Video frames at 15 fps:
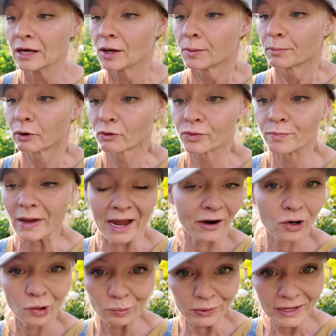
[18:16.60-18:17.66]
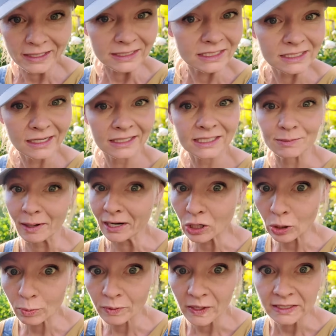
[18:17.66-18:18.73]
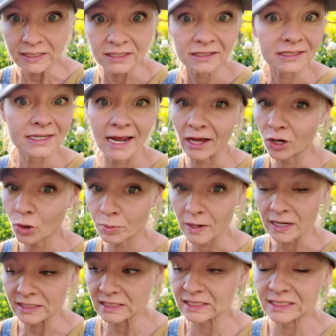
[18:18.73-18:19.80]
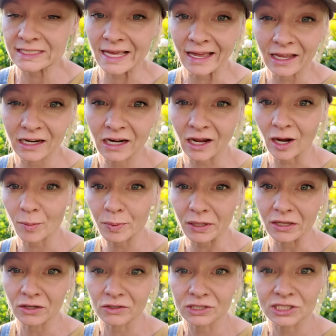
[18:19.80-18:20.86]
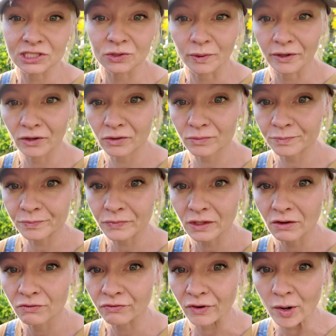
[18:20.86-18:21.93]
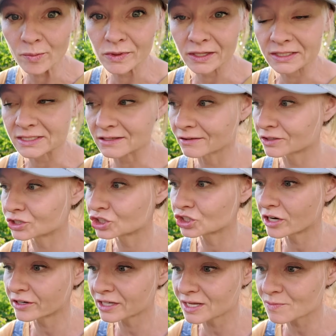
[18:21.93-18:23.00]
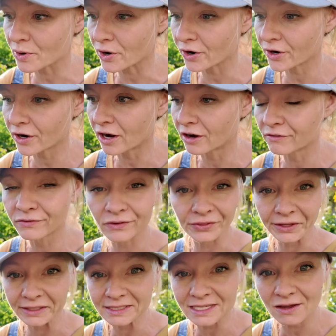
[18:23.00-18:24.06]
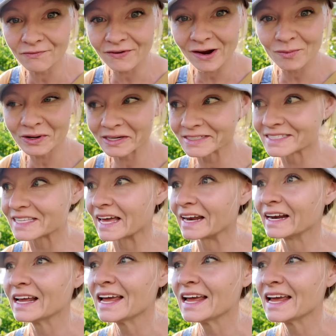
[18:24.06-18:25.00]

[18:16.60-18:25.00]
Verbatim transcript: both macroplastics, microplastics, nanoplastics that end up in our soil from this. And the shocking part of landscape fabric is that